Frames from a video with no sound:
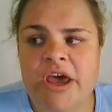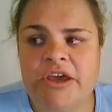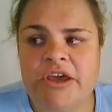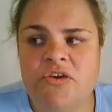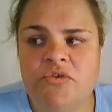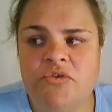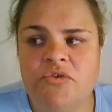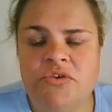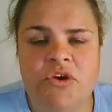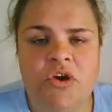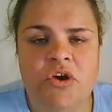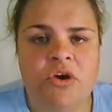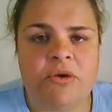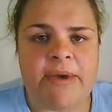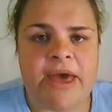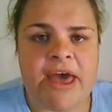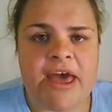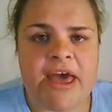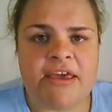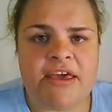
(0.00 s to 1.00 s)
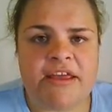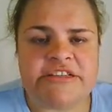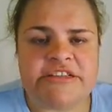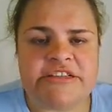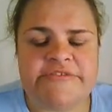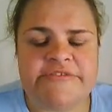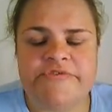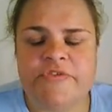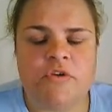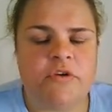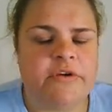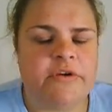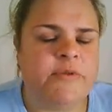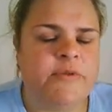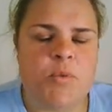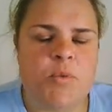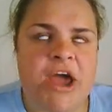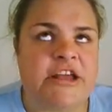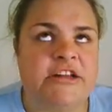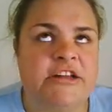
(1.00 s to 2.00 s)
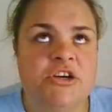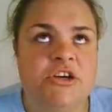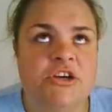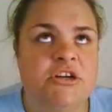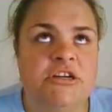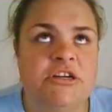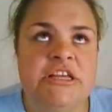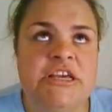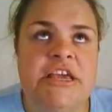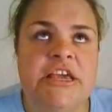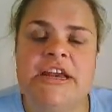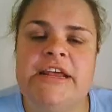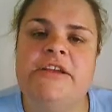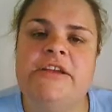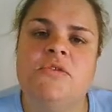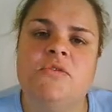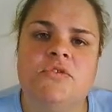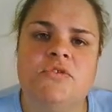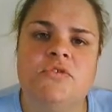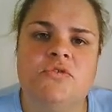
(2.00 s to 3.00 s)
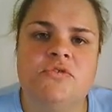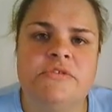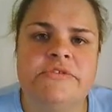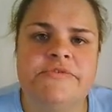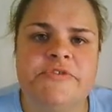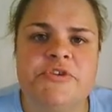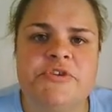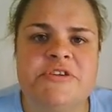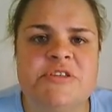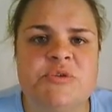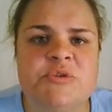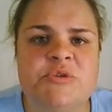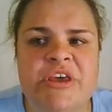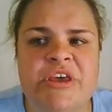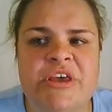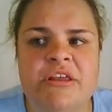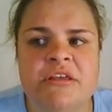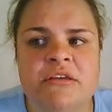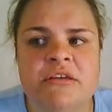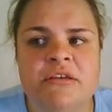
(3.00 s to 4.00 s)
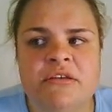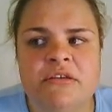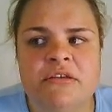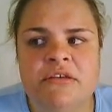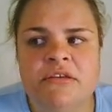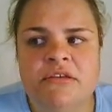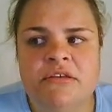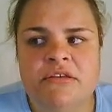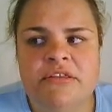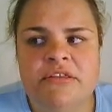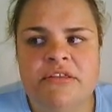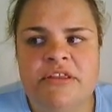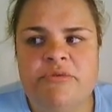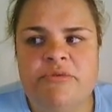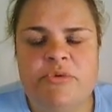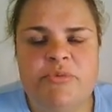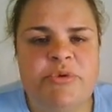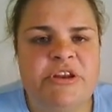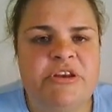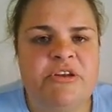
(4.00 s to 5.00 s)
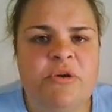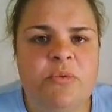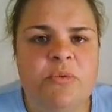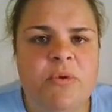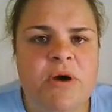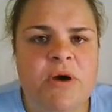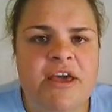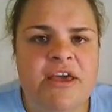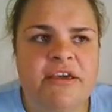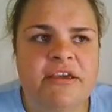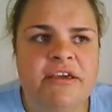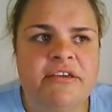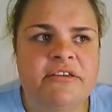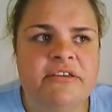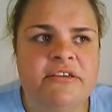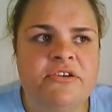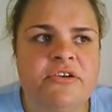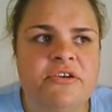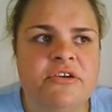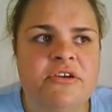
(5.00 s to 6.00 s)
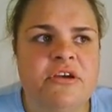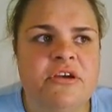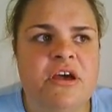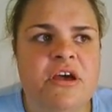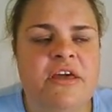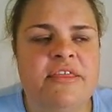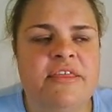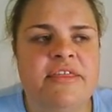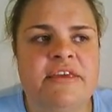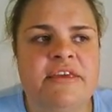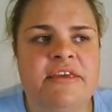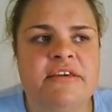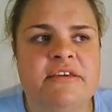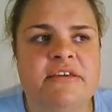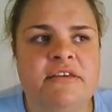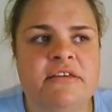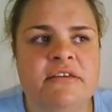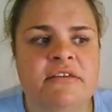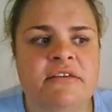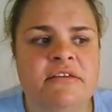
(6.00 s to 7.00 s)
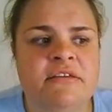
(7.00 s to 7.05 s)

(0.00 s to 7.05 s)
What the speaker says: I could go back and just fall off the wagon totally and eat all the cooked foods, but there would be no way. I think,